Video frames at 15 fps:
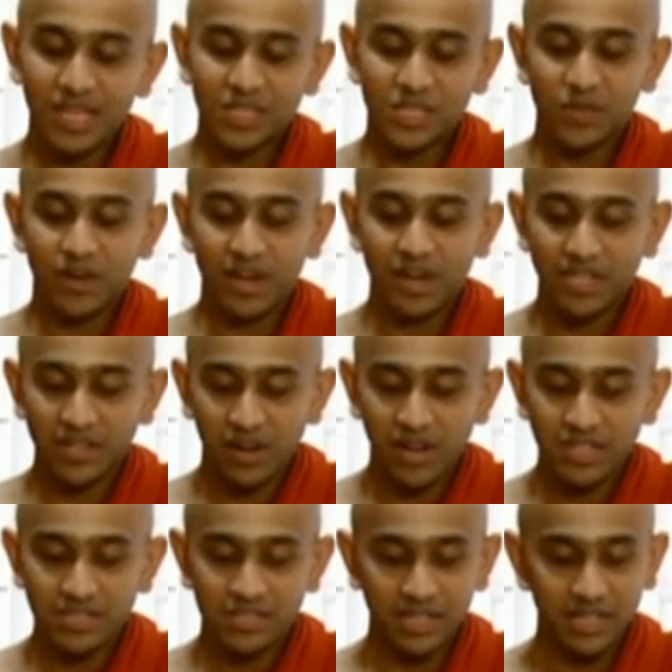So I
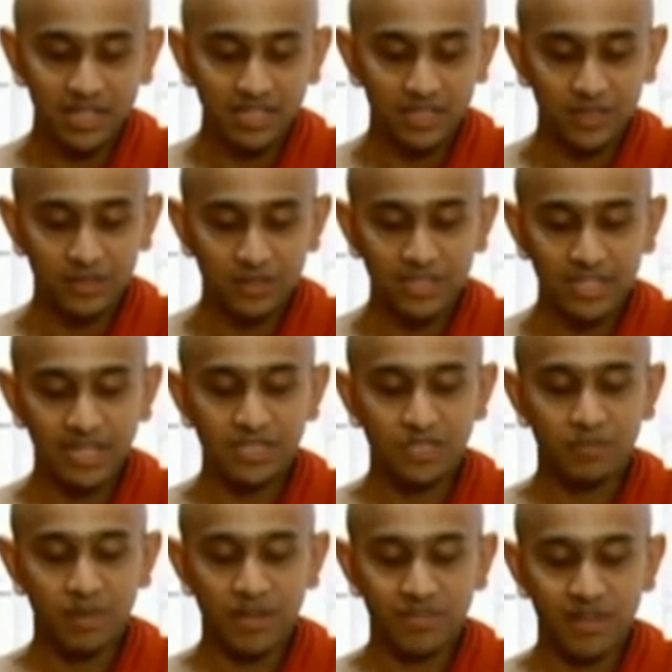rejoiced in the good
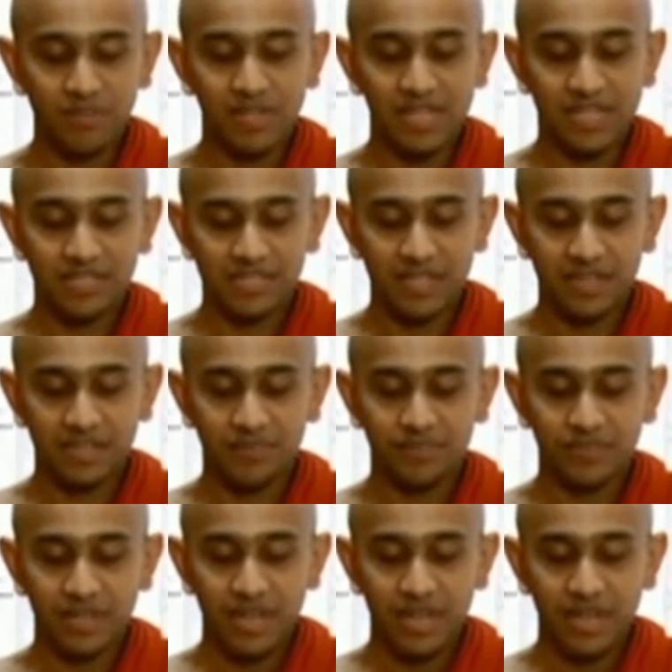deeds my family has done,